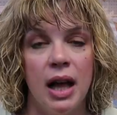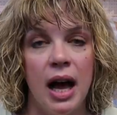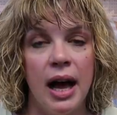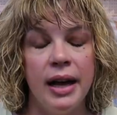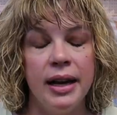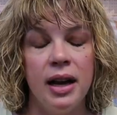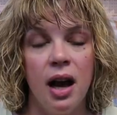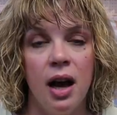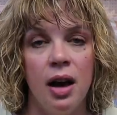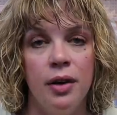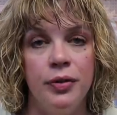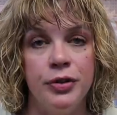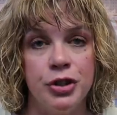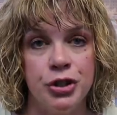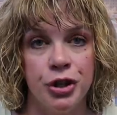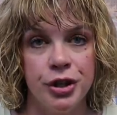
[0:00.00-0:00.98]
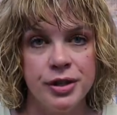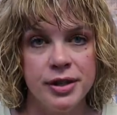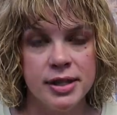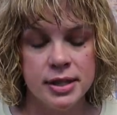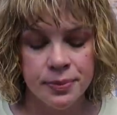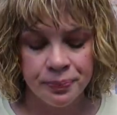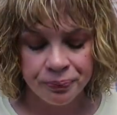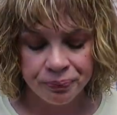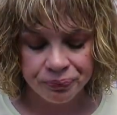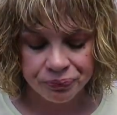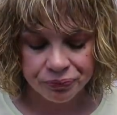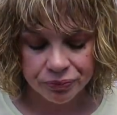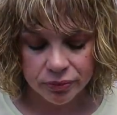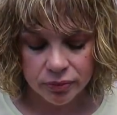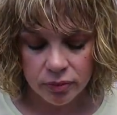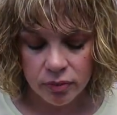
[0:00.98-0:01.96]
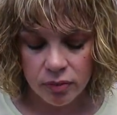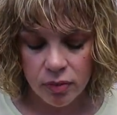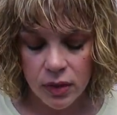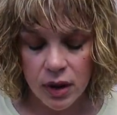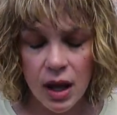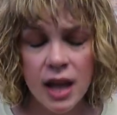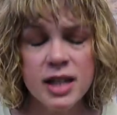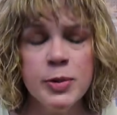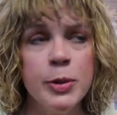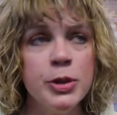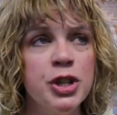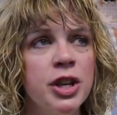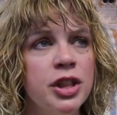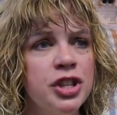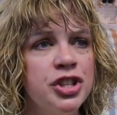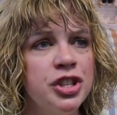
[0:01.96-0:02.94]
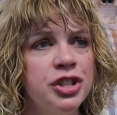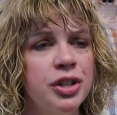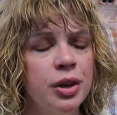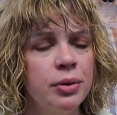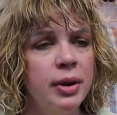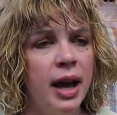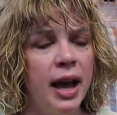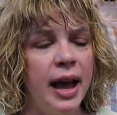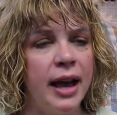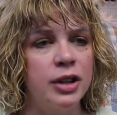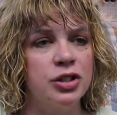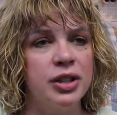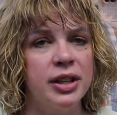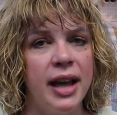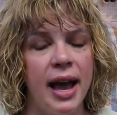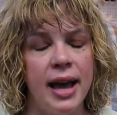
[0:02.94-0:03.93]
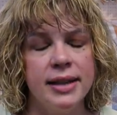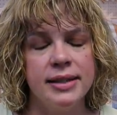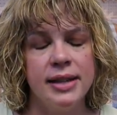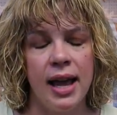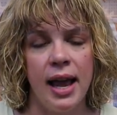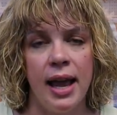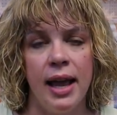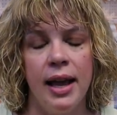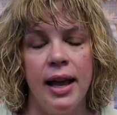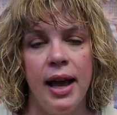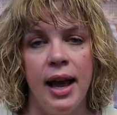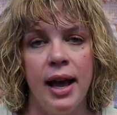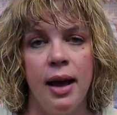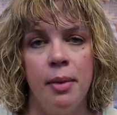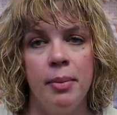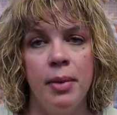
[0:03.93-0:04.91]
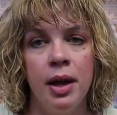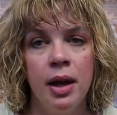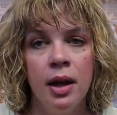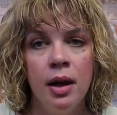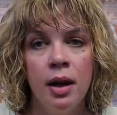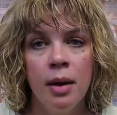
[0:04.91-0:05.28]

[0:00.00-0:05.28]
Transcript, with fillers: a lot of shirts, especially the Sedona actually has a um,